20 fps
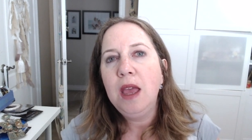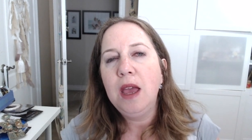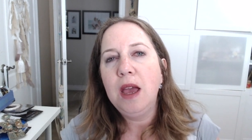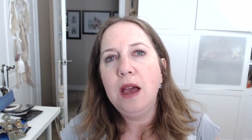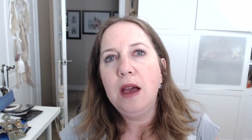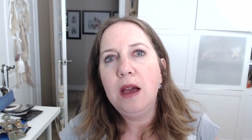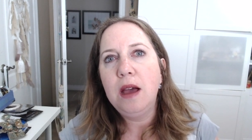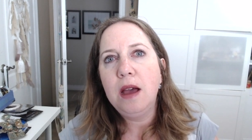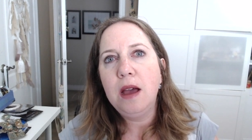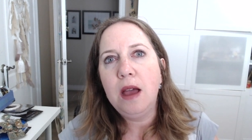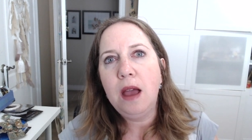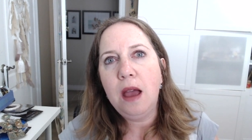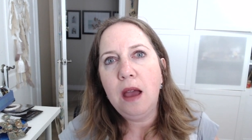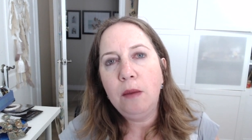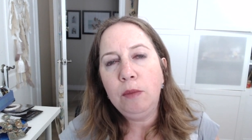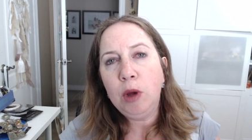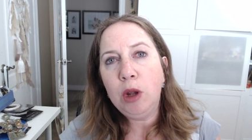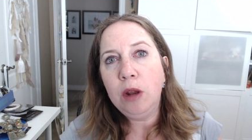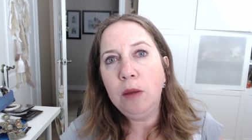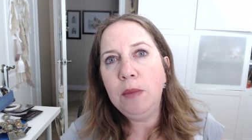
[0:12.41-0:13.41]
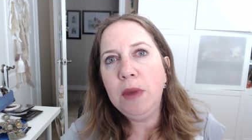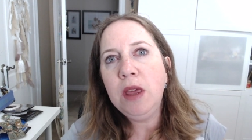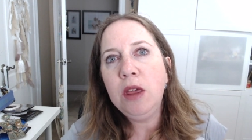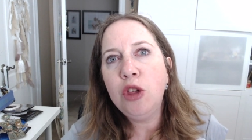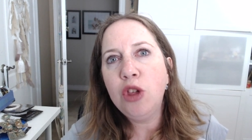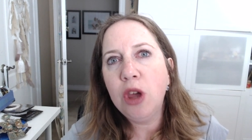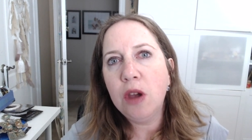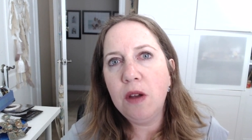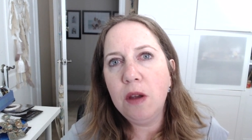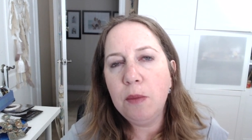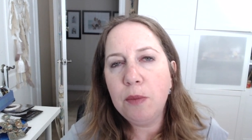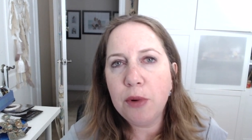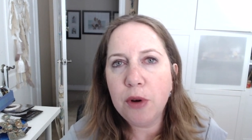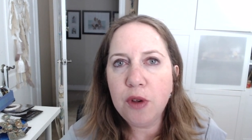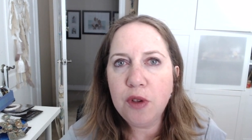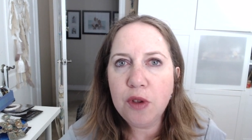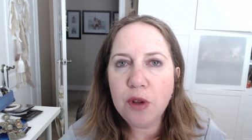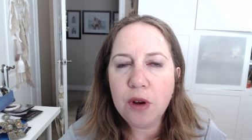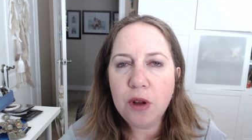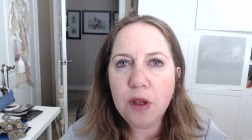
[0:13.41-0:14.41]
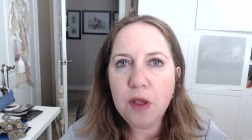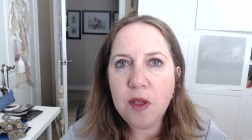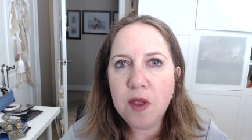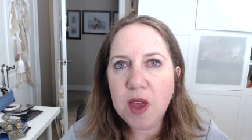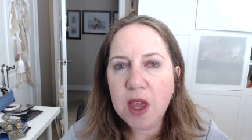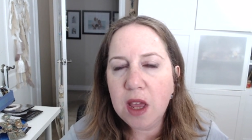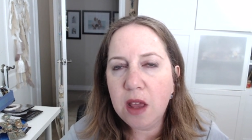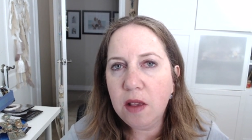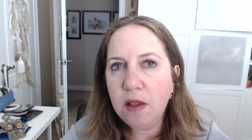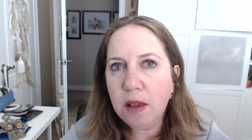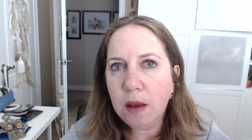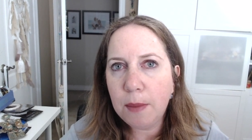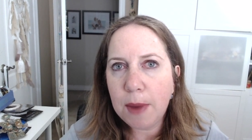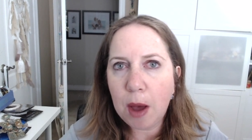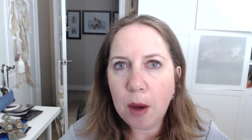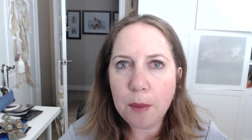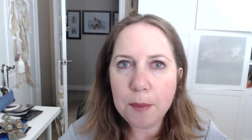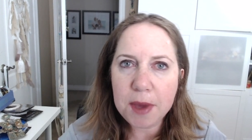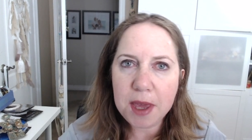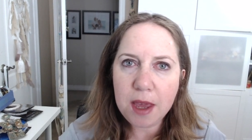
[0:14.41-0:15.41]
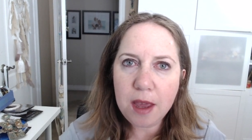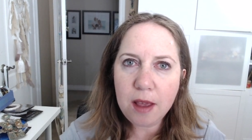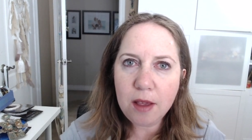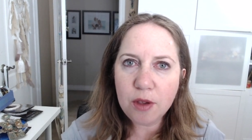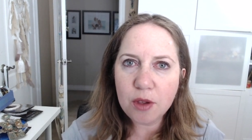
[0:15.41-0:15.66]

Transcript: uh, I'm going to be sharing personal things about me.